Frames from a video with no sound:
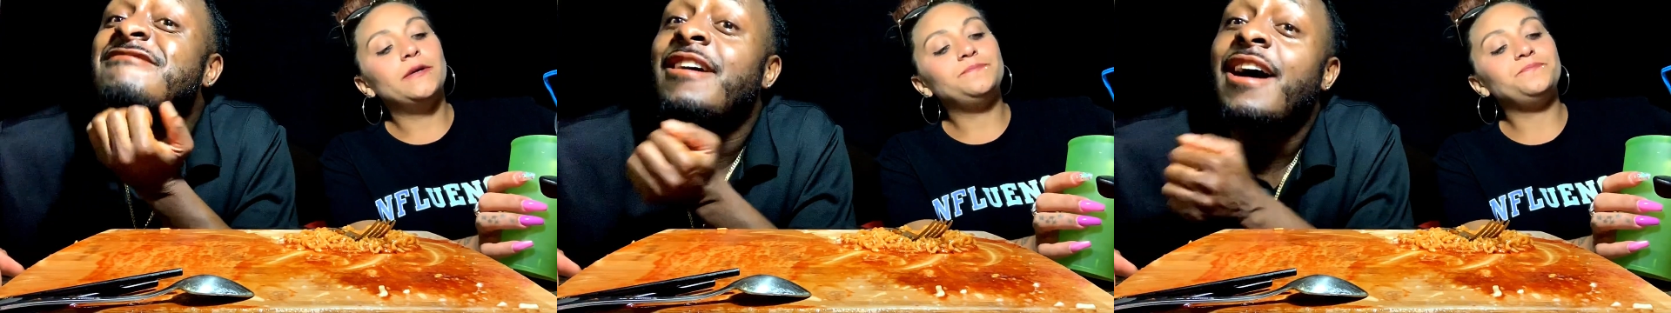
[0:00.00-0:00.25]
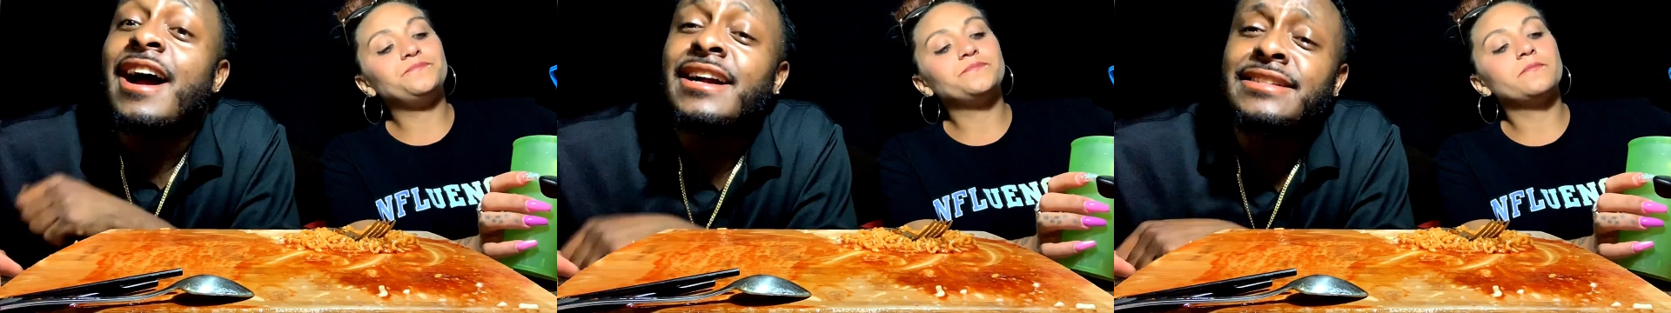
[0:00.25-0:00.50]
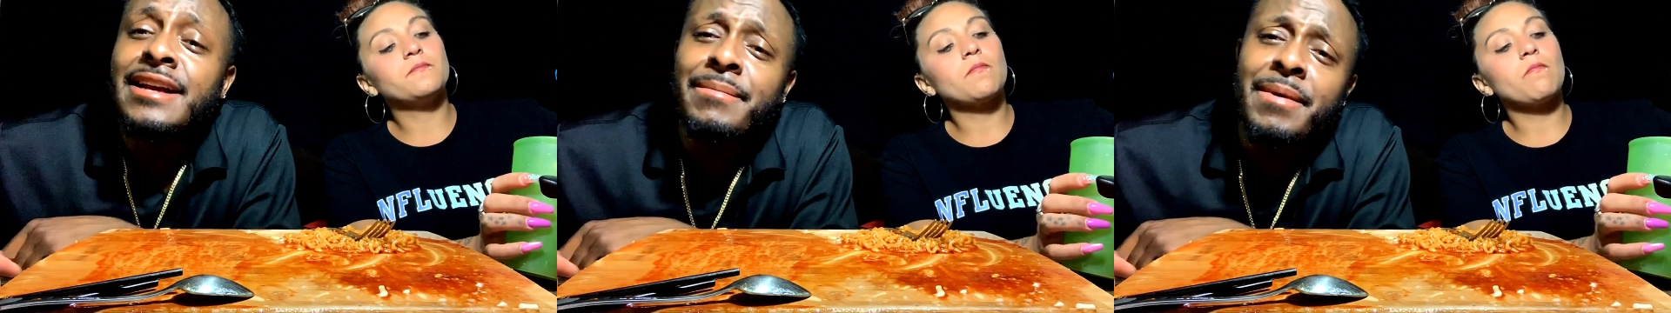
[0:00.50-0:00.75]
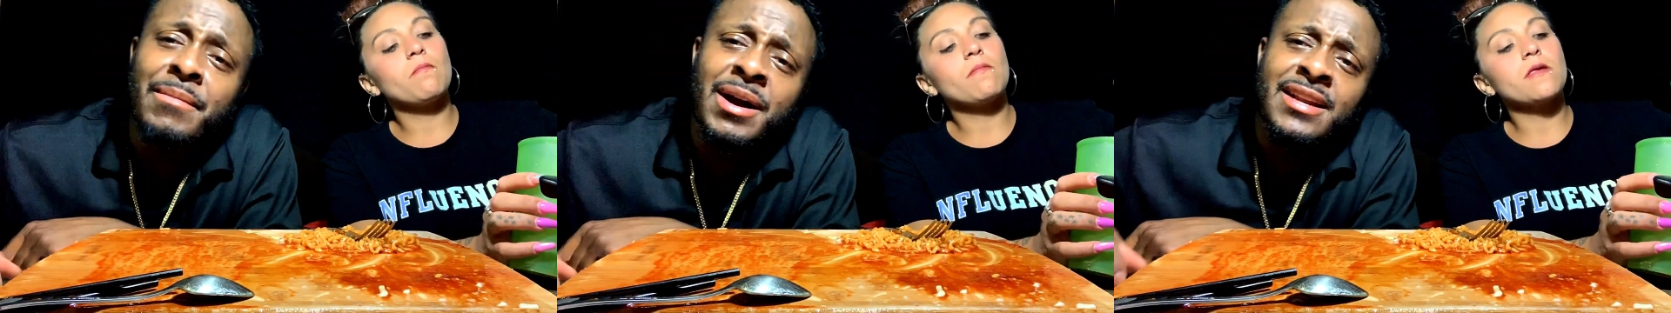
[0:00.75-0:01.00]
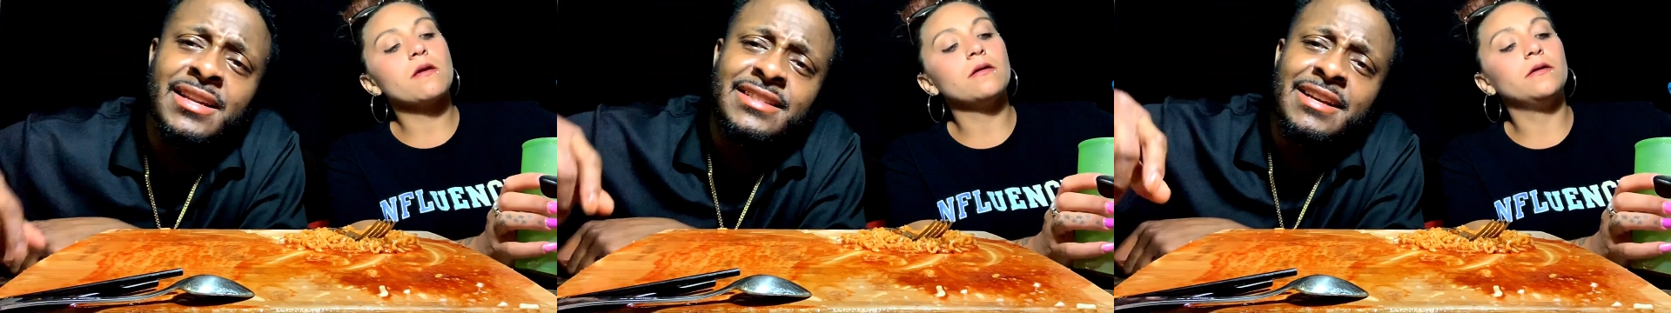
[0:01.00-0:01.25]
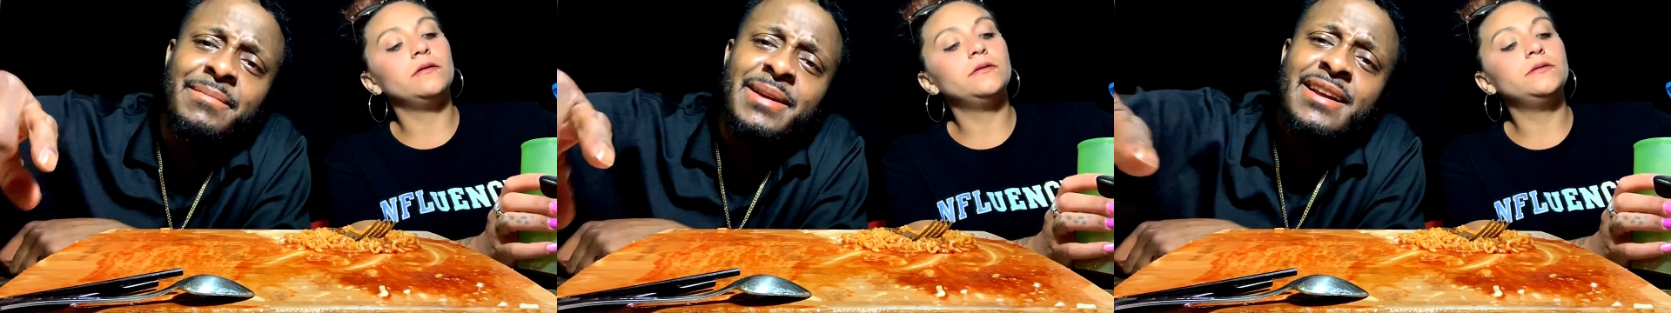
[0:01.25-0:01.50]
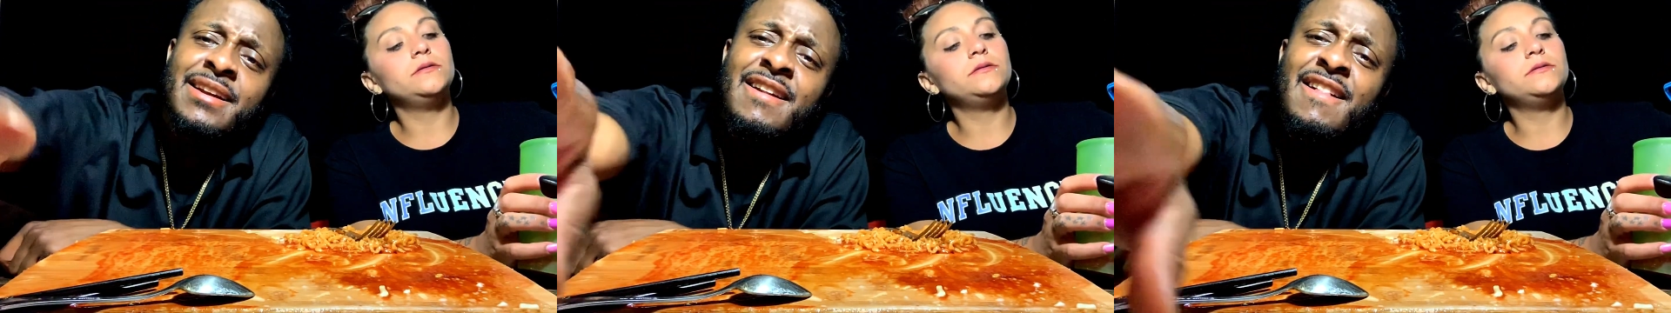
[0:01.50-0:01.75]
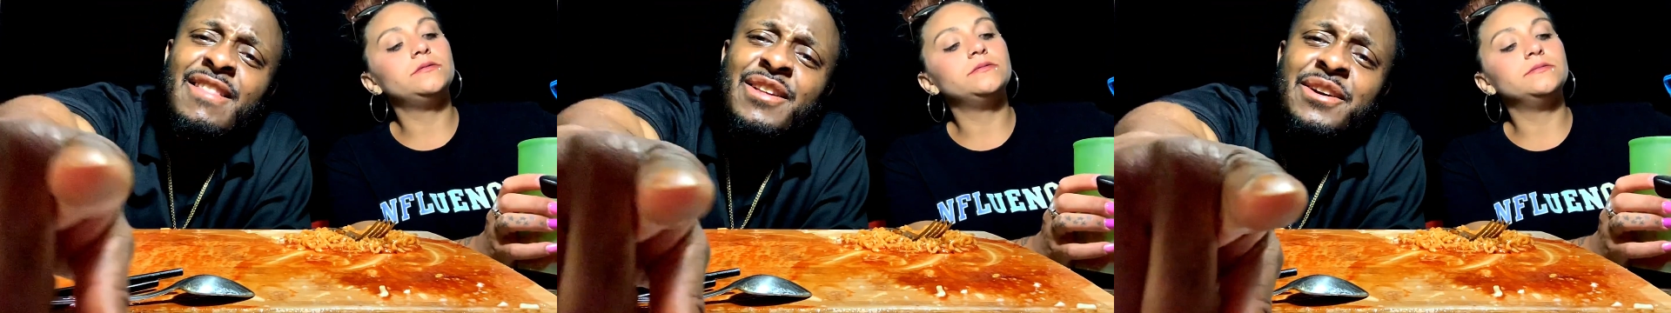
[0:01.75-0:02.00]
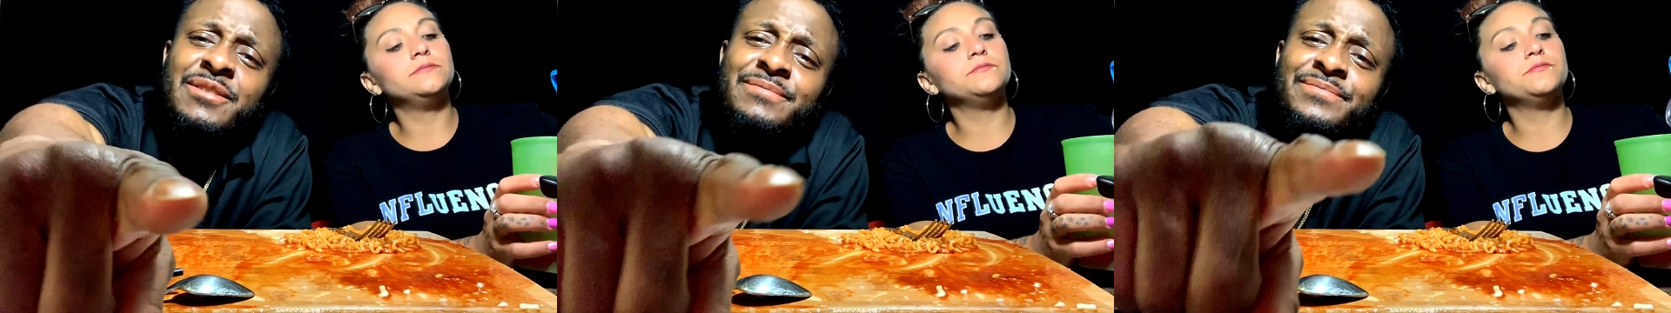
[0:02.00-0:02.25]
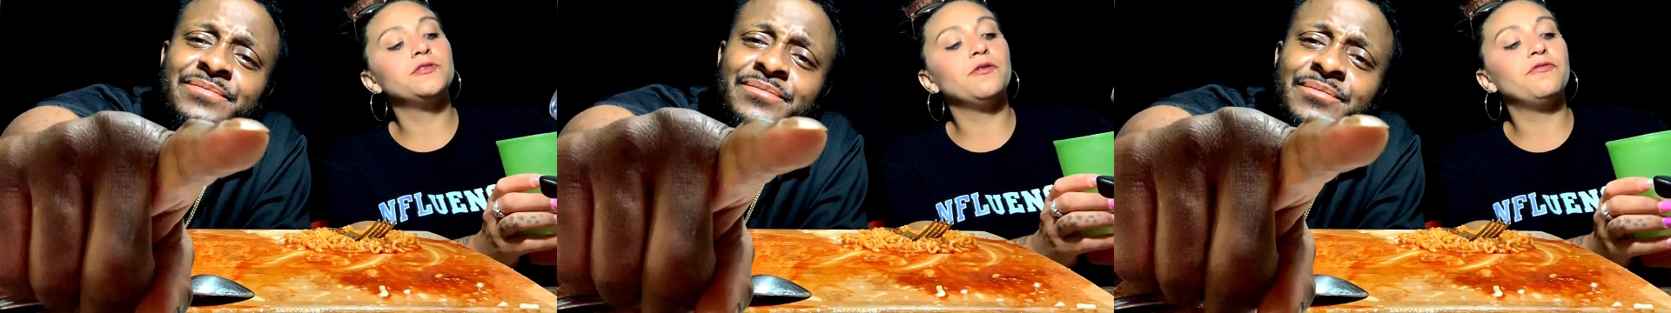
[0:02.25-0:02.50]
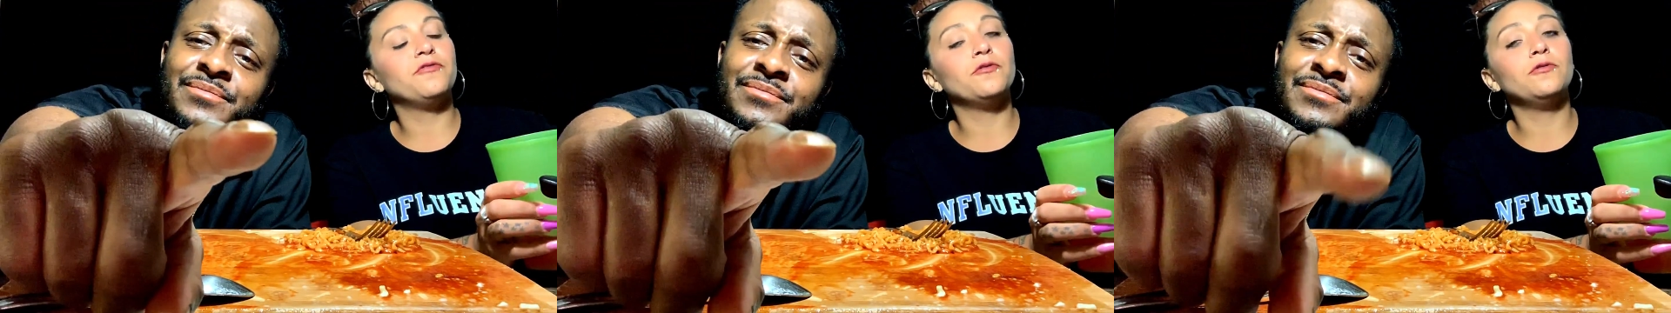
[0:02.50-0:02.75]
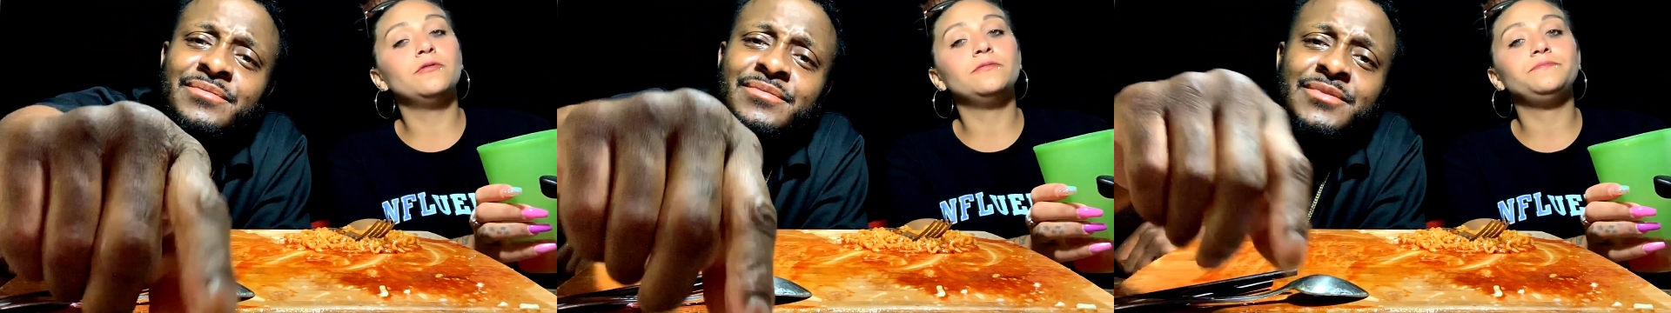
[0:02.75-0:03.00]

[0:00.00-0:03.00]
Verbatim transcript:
Speaker 1: All right, y'all, man. I'm gonna holler at y'all, man. Look. You're so full.